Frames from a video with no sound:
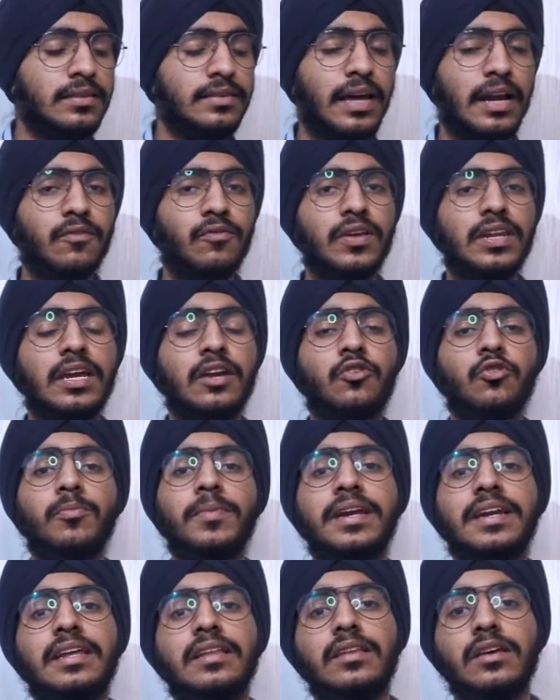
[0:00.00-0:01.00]
that we need to
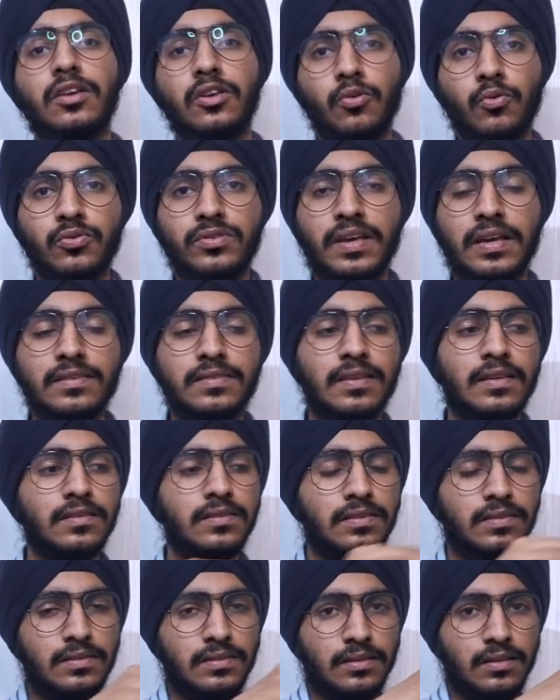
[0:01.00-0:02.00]
maintain the queue size
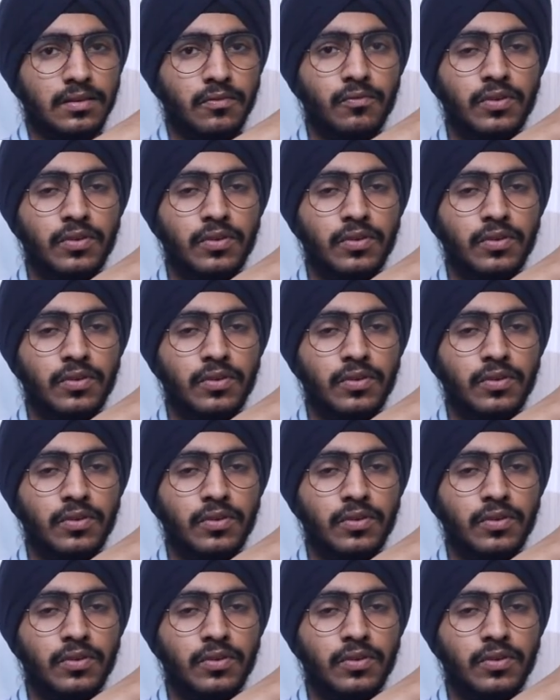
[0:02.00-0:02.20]
since